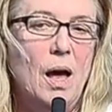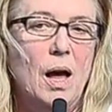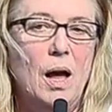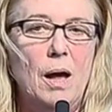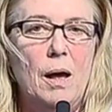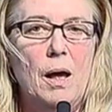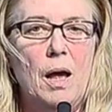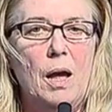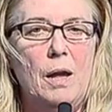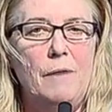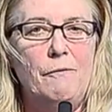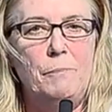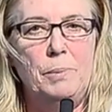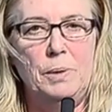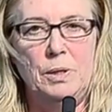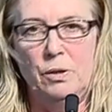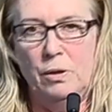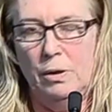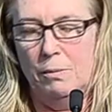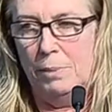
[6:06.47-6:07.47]
I've
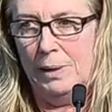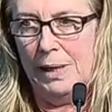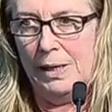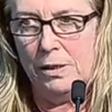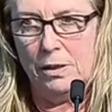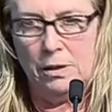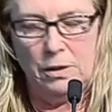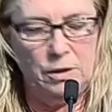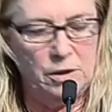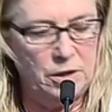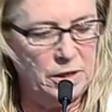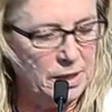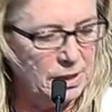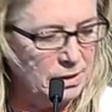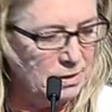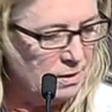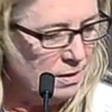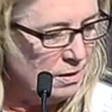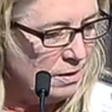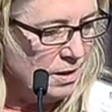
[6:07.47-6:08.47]
been doing blended
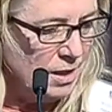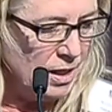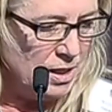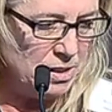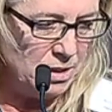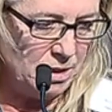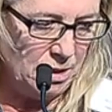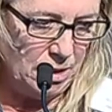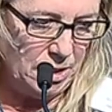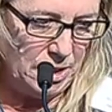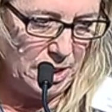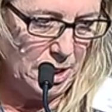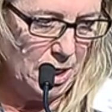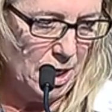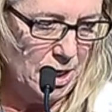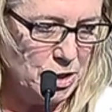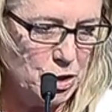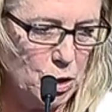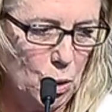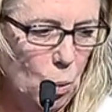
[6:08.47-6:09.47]
learning since
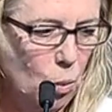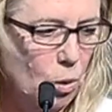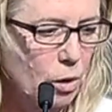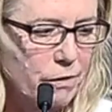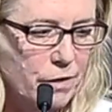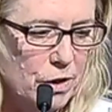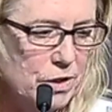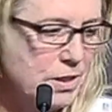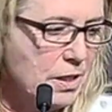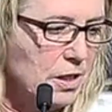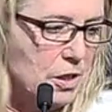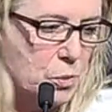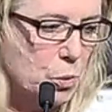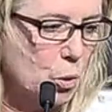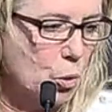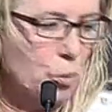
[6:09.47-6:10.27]
1999, so all of those things